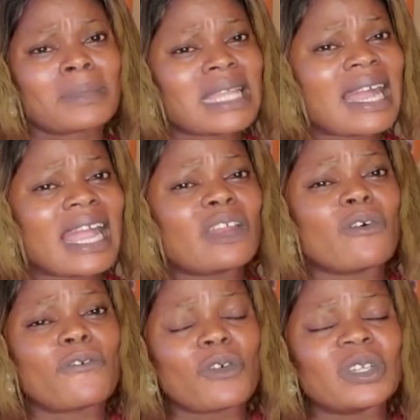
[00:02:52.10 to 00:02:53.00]
that kind
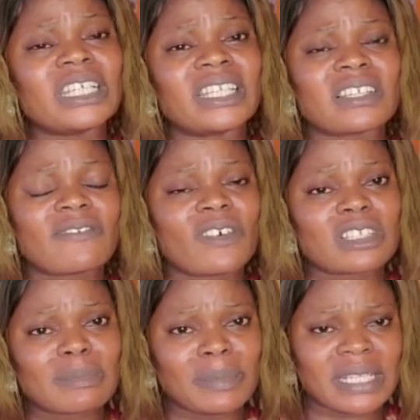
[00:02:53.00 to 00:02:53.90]
of phone in the
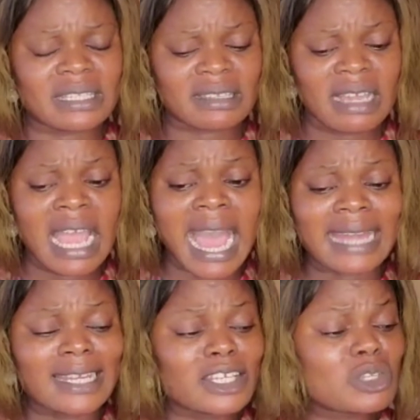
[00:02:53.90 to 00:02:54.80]
first place?
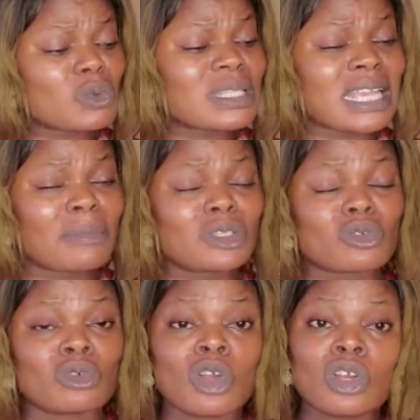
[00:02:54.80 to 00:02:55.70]
And now this will take me
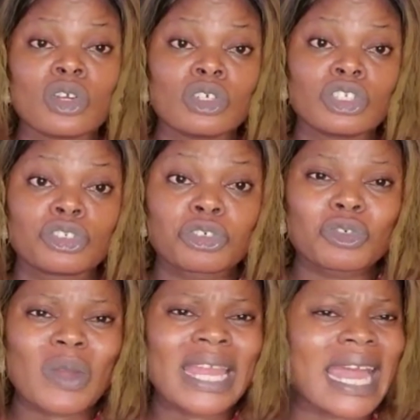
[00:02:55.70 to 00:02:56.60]
to
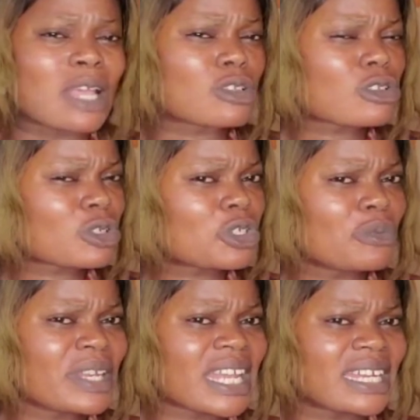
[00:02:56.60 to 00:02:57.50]
children and social
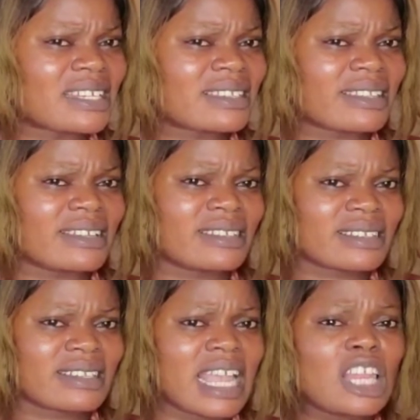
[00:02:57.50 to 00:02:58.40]
media these days.
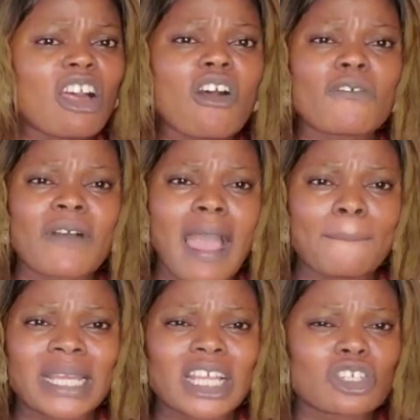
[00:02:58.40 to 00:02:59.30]
A lot of
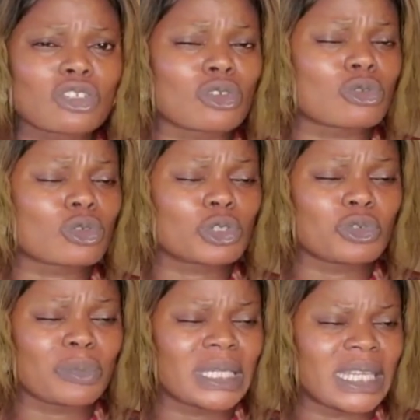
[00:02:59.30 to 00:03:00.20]
applications on
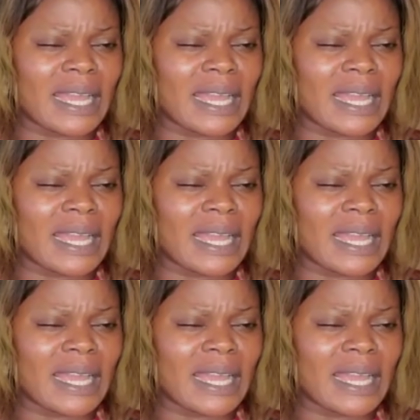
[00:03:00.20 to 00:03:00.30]
social media.